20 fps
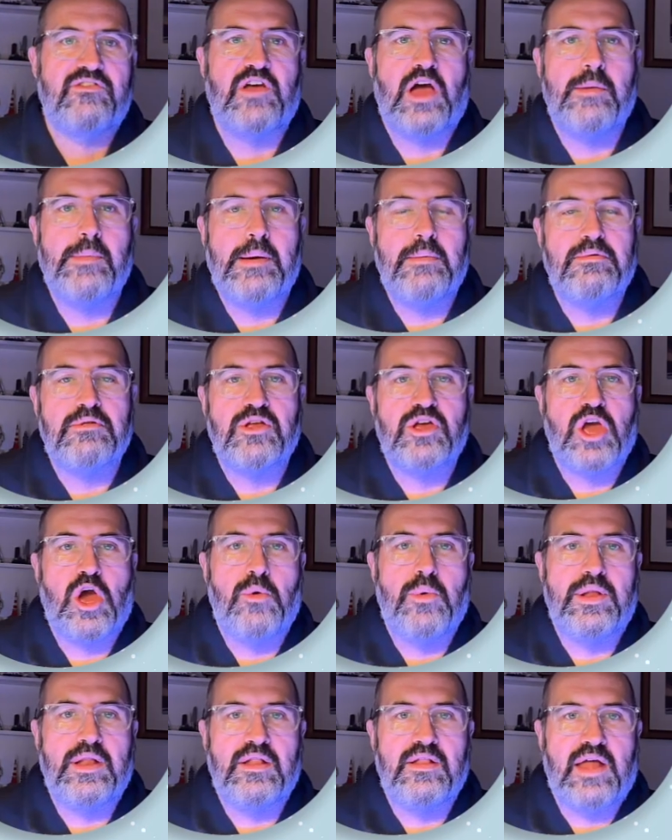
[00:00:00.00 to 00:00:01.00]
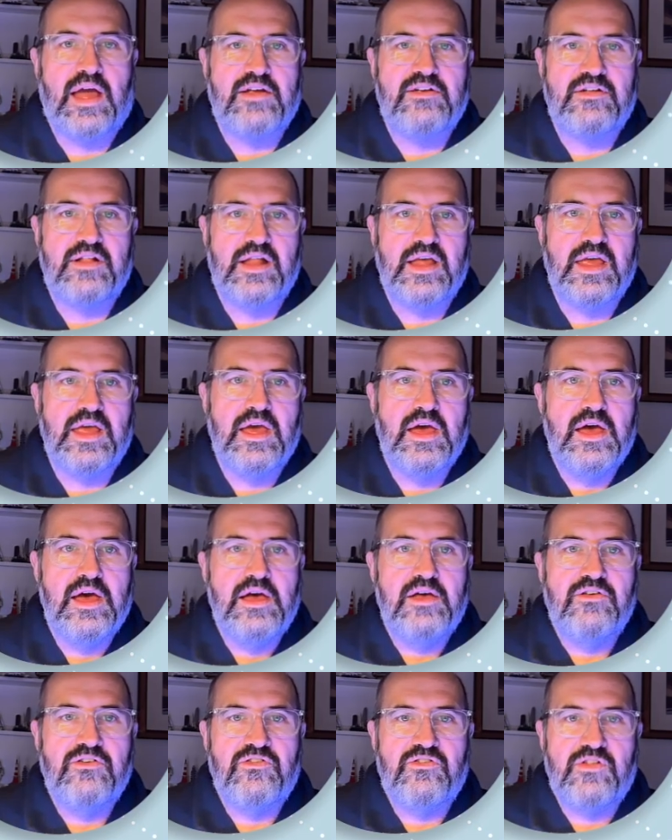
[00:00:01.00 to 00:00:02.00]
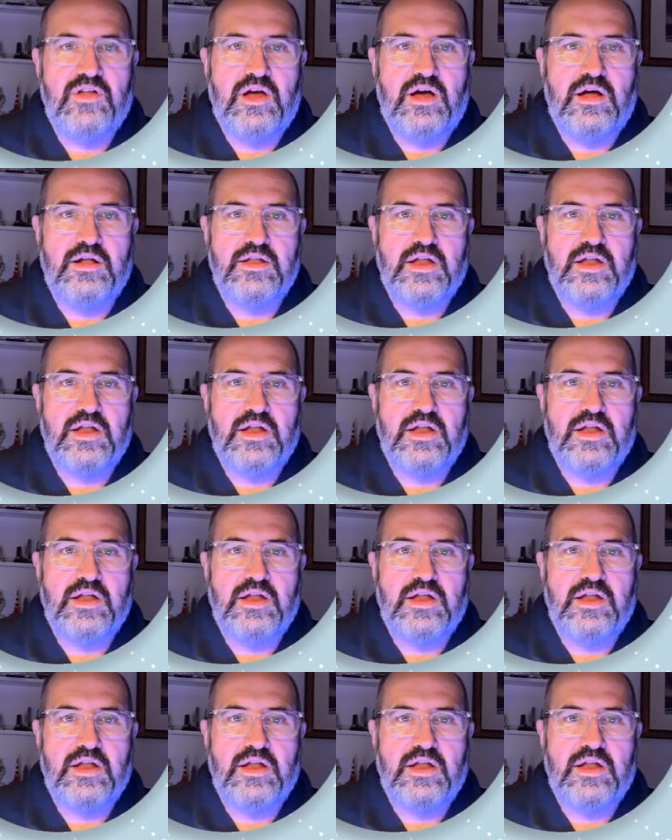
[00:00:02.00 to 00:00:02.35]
I'm able to go in and actually start